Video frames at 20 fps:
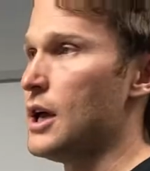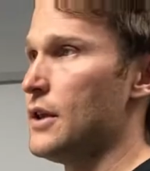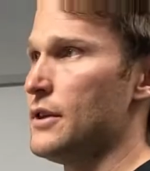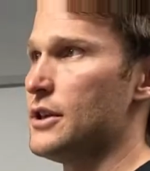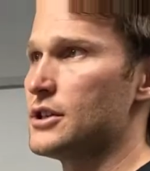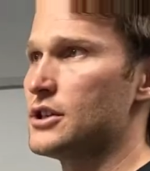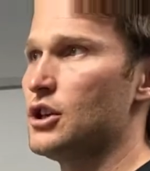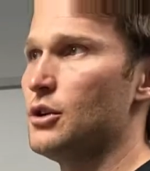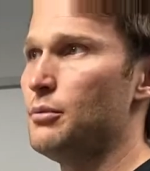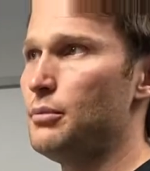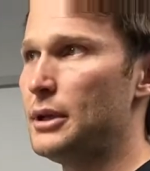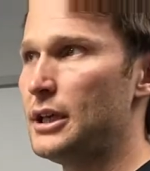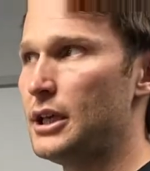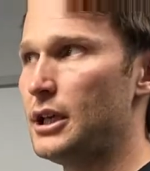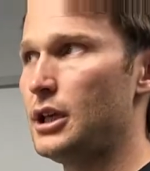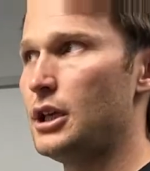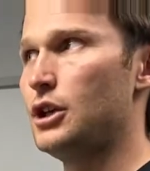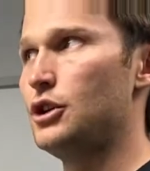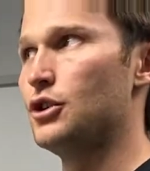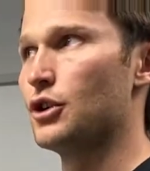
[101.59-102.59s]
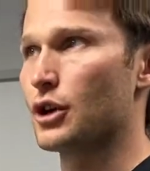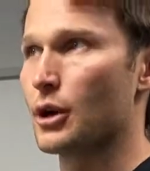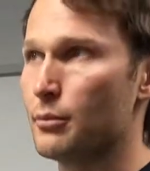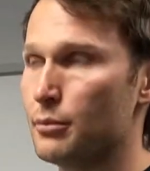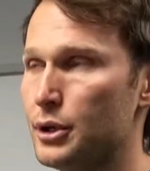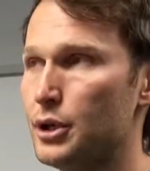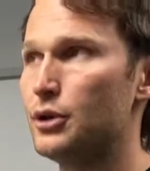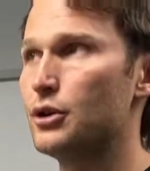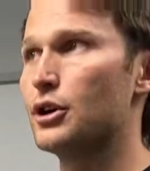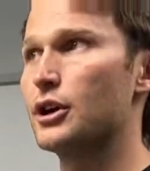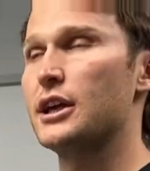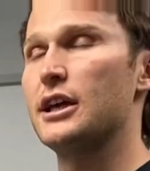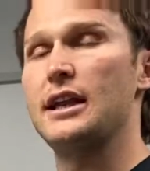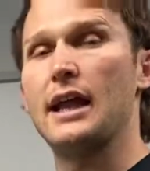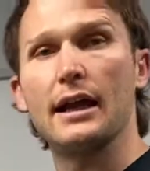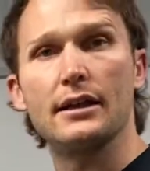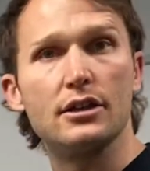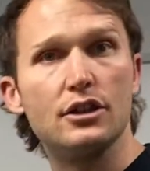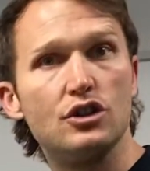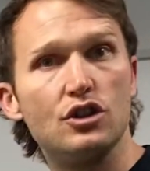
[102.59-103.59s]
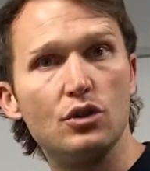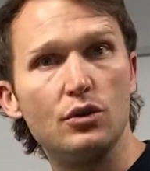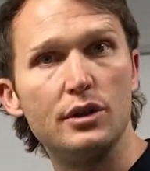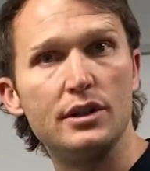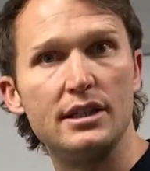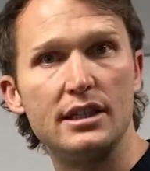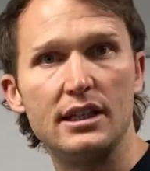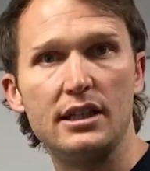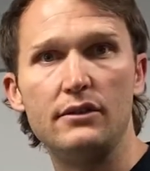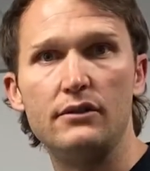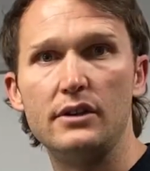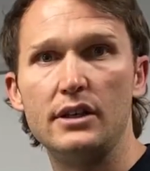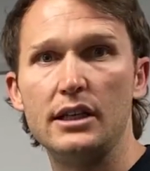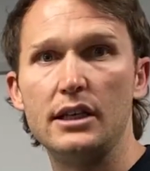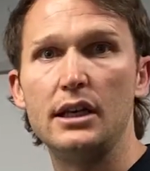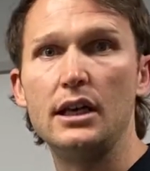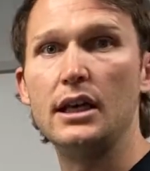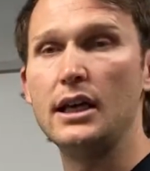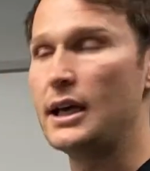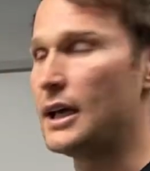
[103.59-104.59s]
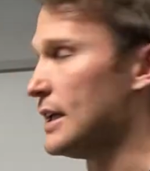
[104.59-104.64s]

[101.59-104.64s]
this could be your computer connected to a TV.